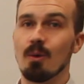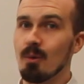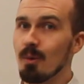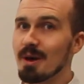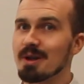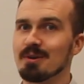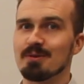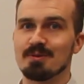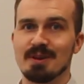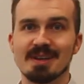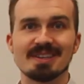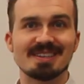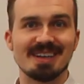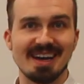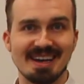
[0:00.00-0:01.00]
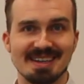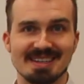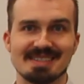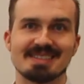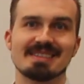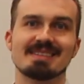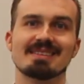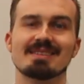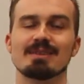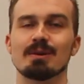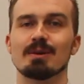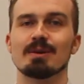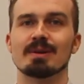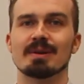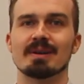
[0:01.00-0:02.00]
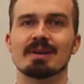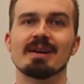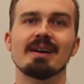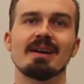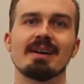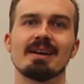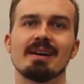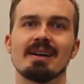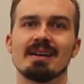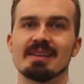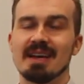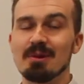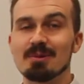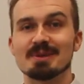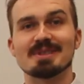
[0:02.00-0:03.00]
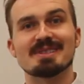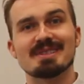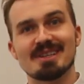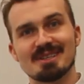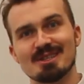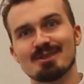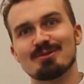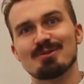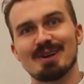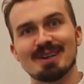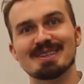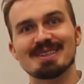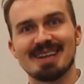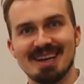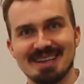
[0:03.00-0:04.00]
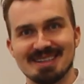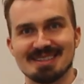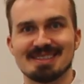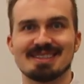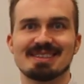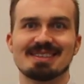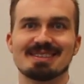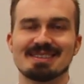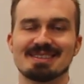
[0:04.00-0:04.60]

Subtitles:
what a fun night! Or, that was such a fun night!